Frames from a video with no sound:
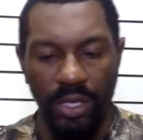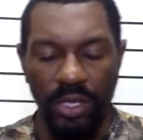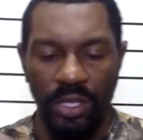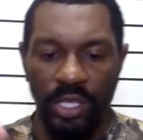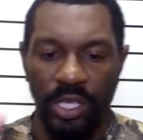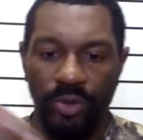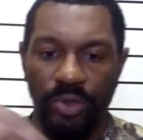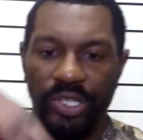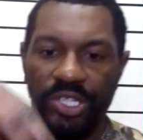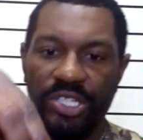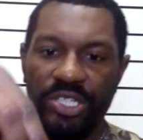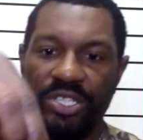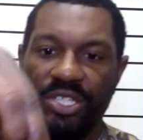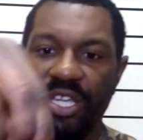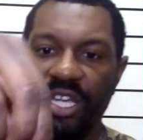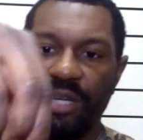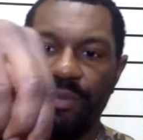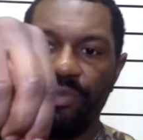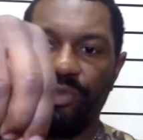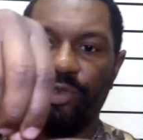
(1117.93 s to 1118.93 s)
you would just
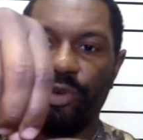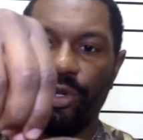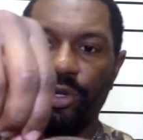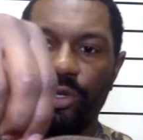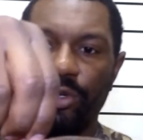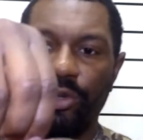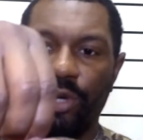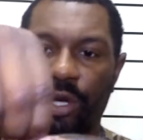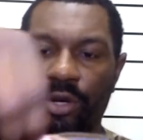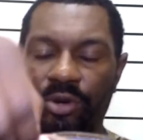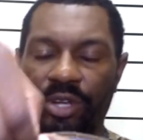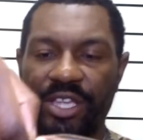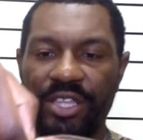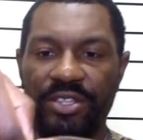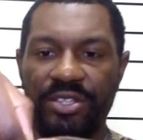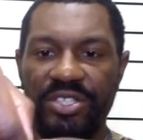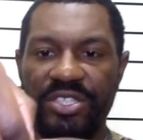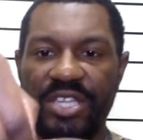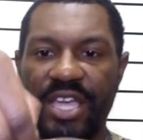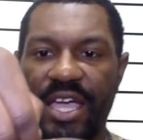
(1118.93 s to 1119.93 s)
come through on
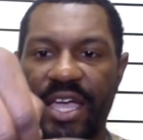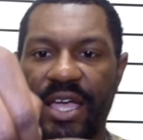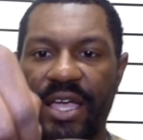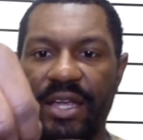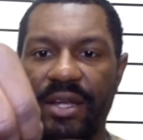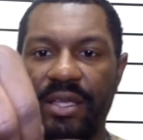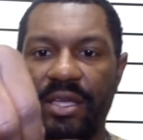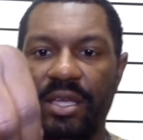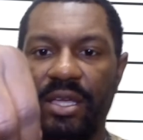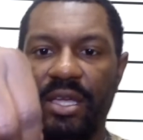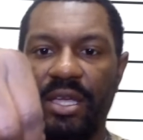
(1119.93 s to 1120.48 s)
either side